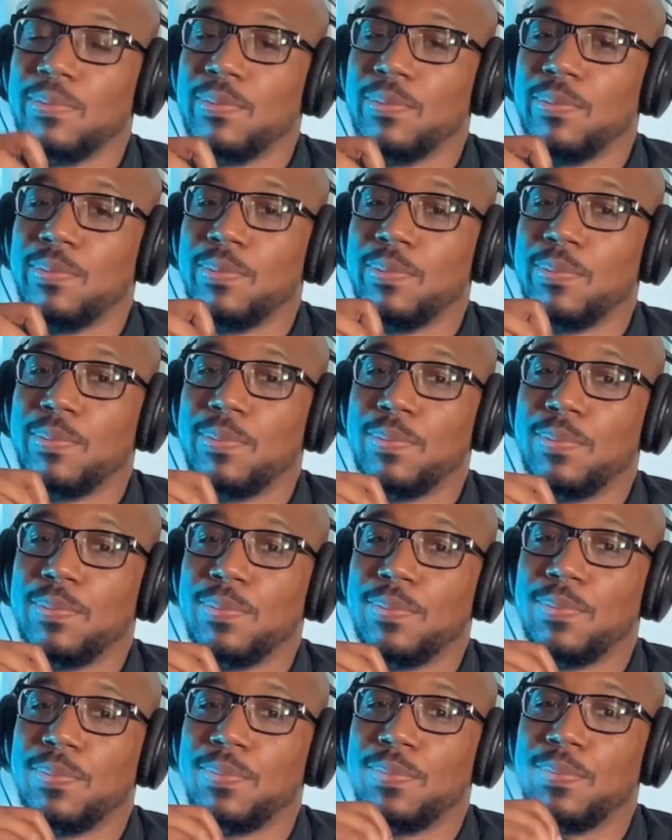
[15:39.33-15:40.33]

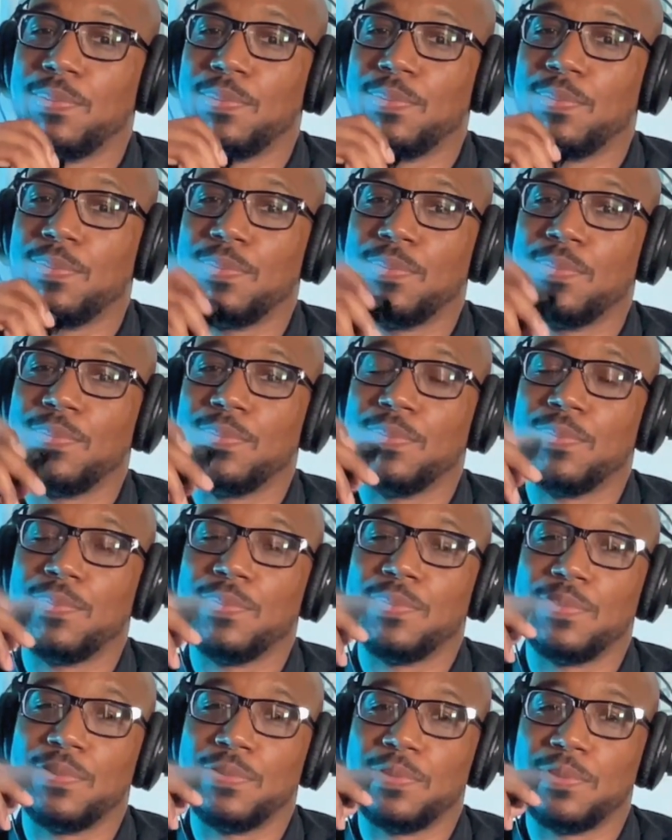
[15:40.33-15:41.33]

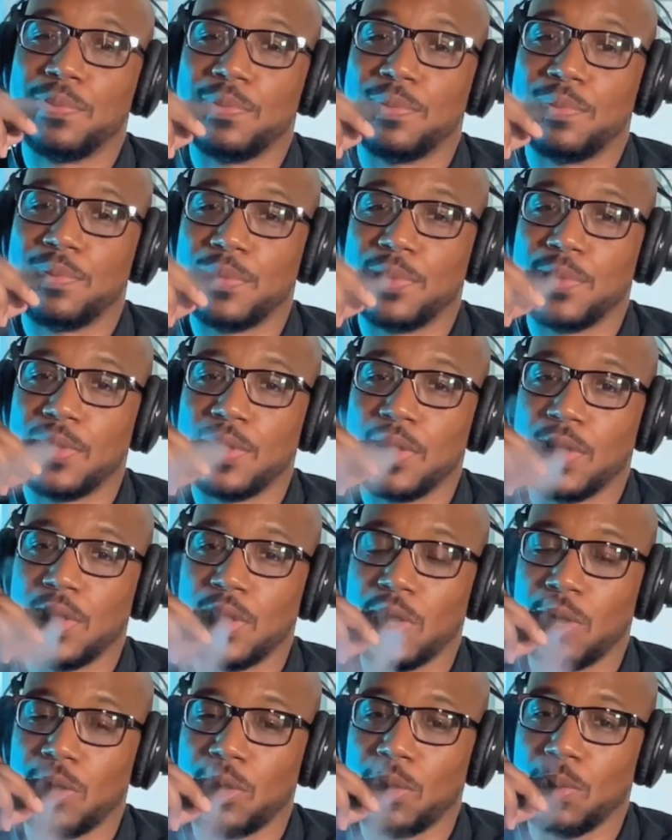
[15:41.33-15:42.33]

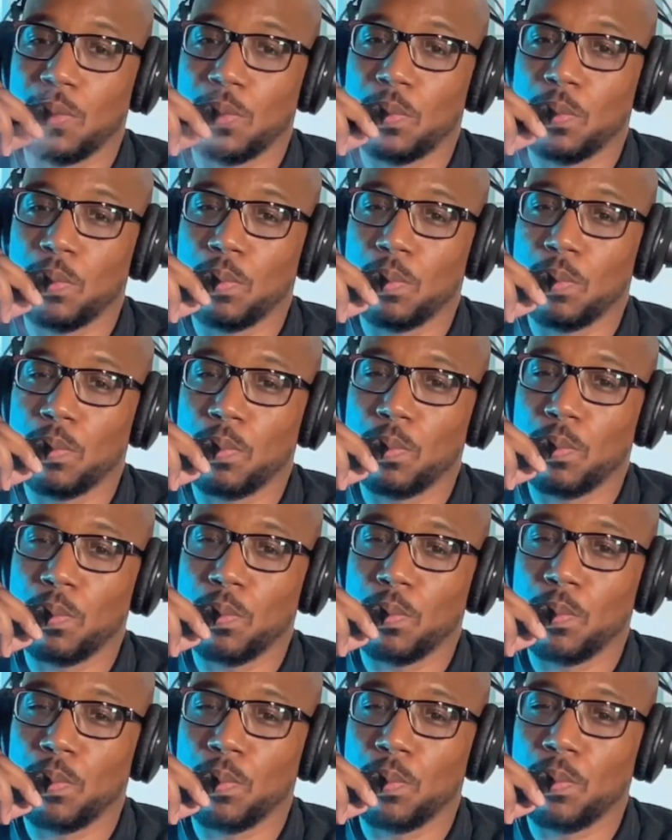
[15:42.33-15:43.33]

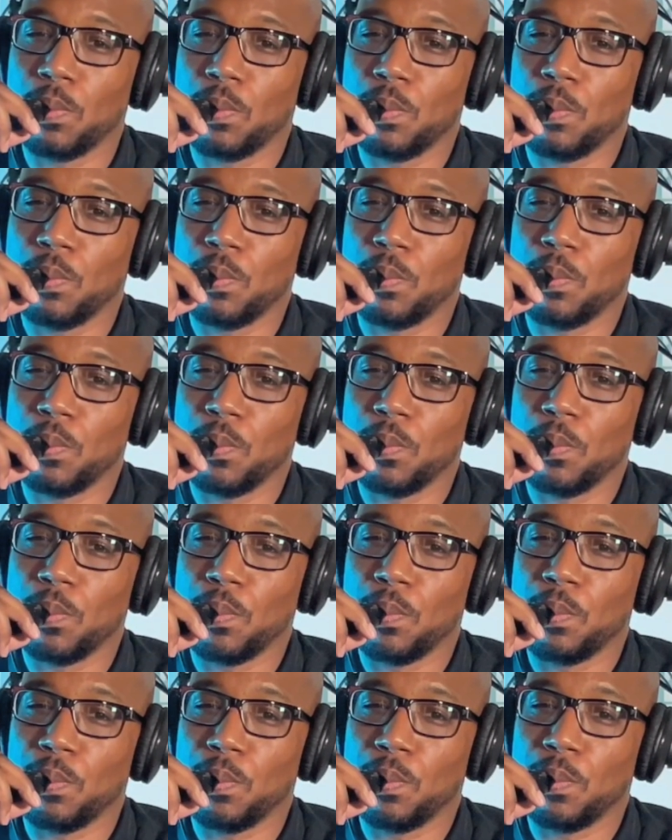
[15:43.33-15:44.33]

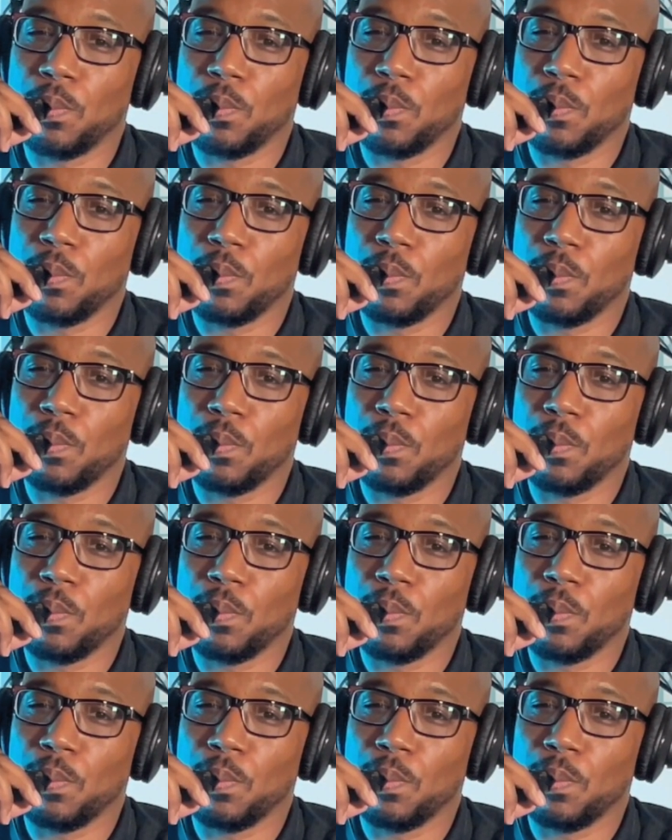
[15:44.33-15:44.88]
[no speech]